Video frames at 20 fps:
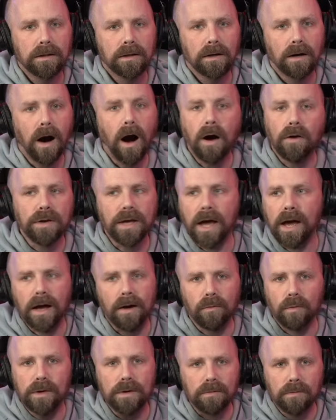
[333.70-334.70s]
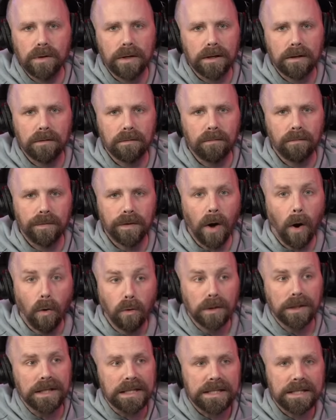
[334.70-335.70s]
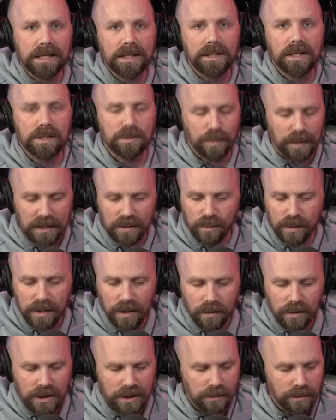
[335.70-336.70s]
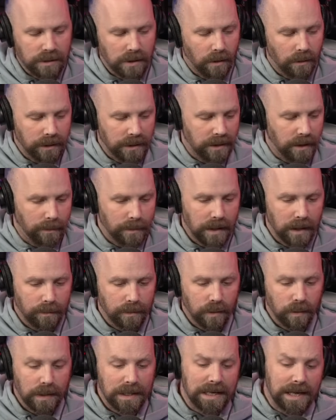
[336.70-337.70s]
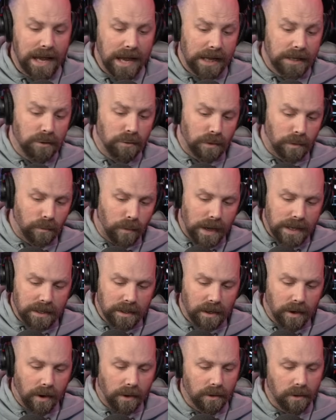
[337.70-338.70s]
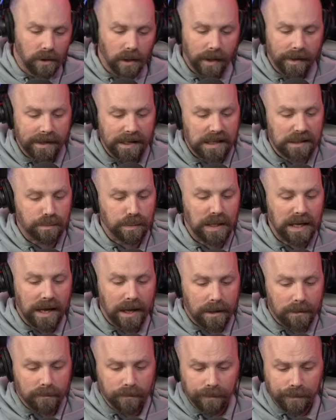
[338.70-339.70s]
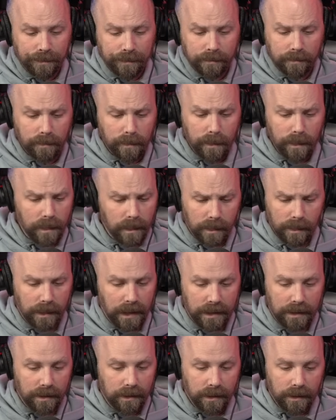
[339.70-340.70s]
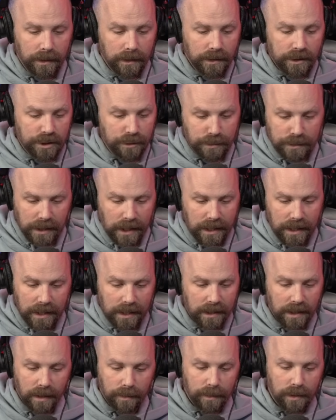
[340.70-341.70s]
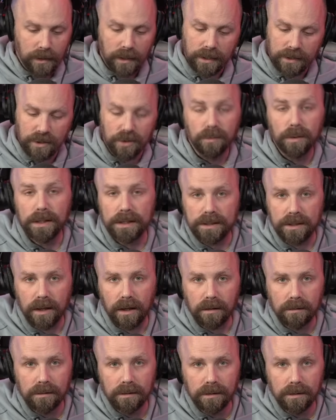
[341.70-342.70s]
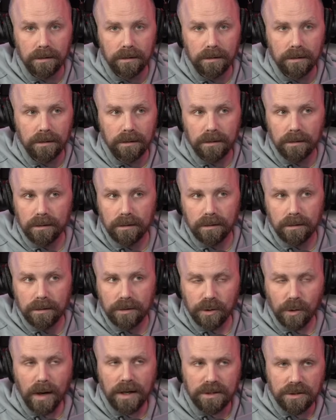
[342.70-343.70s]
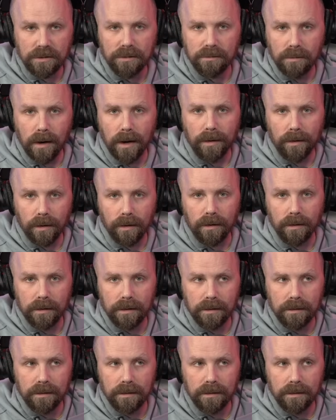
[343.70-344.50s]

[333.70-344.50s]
oh yeah, we only did this because we knew she was going to WWE, and you can write in an article on ESPN that she was on AEW like 2 weeks ago. So I do wonder,